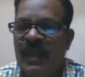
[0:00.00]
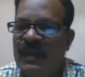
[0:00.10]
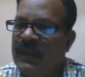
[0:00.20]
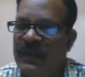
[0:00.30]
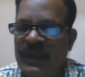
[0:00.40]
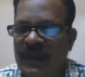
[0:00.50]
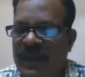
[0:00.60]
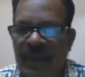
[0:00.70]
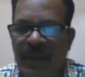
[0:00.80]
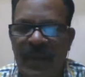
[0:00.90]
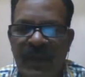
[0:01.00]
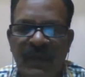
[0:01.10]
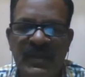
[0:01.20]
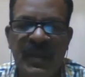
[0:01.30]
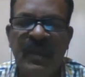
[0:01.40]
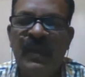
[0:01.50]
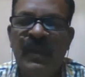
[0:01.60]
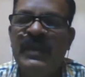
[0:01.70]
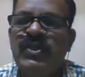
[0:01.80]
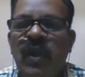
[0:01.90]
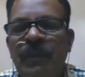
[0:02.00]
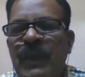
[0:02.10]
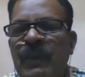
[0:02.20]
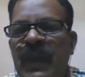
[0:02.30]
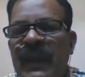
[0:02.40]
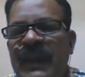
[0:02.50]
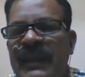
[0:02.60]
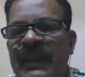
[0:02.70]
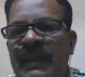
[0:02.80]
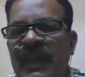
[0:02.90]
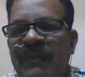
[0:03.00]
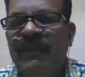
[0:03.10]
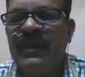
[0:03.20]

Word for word: You know, is very important question. That some people are getting the benefit,